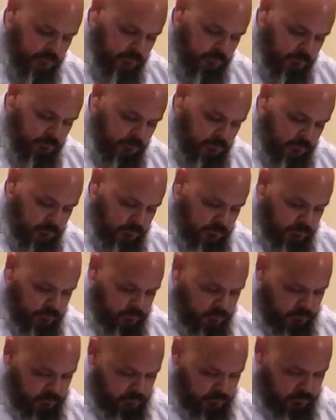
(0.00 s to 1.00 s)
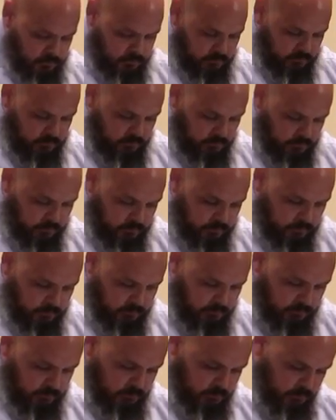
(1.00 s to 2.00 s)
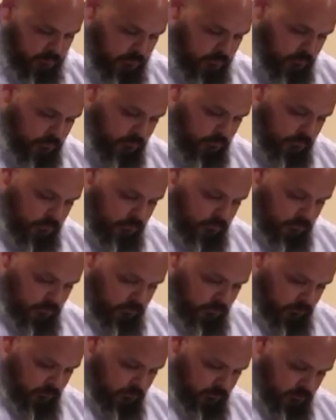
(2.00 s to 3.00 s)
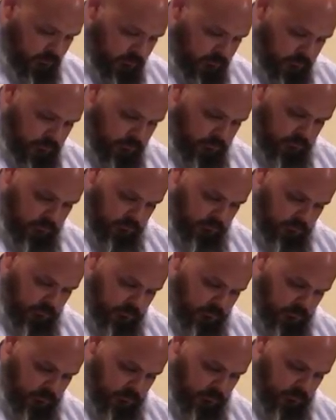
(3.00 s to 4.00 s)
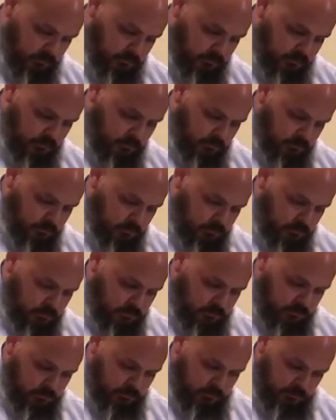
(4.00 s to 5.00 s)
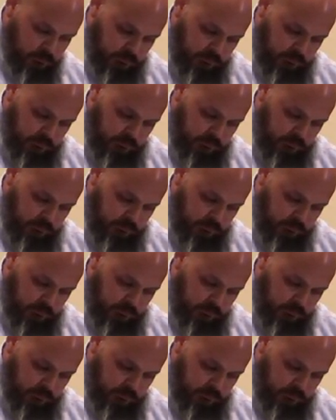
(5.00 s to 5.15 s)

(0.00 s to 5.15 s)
No one is speaking in this clip.